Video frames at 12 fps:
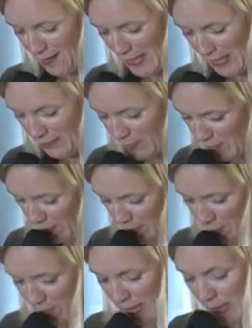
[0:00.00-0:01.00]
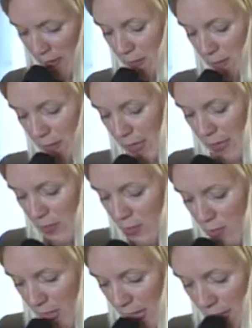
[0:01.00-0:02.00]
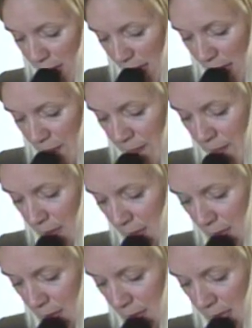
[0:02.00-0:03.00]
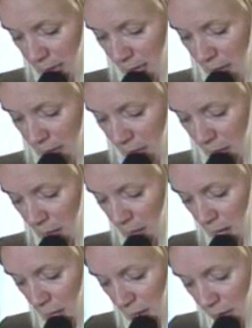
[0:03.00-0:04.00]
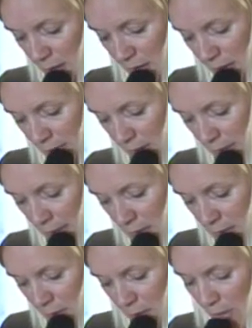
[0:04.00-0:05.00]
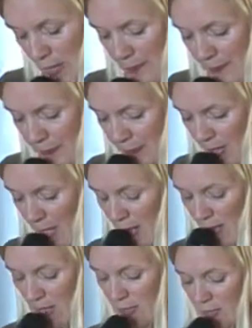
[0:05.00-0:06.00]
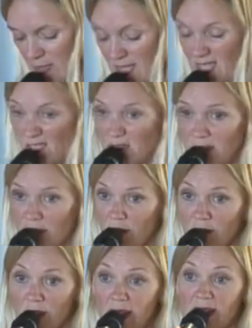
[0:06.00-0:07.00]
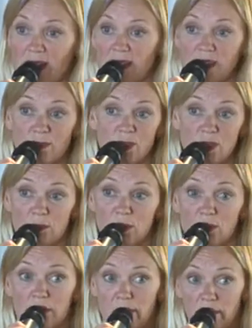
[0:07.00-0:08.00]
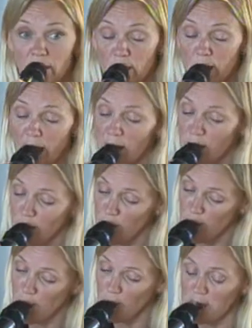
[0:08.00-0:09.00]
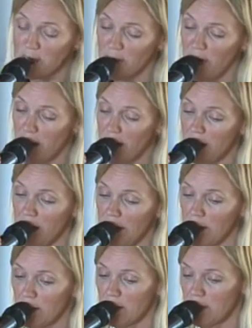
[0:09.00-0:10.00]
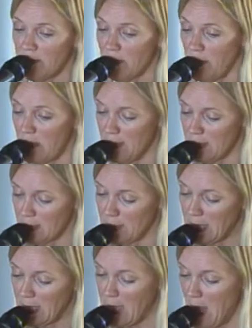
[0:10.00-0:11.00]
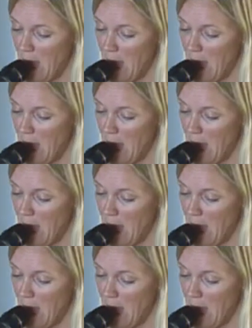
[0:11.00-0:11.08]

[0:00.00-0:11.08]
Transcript: Okay, I'm going to quite try and get the news list out so you can have a look at. So this is just an overnight list, which I'm sure some of you get your reporters to file. I got them to file it this week.